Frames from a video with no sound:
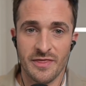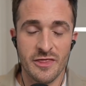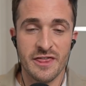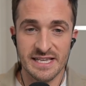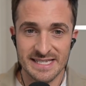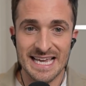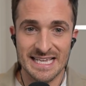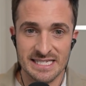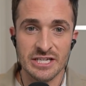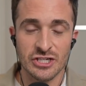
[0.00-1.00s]
this
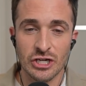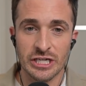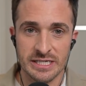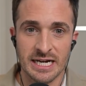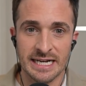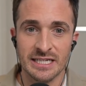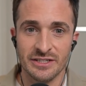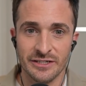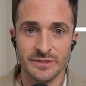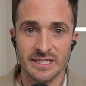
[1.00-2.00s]
is as good as I can
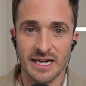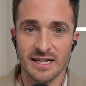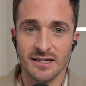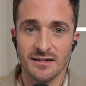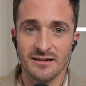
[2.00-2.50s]
do today.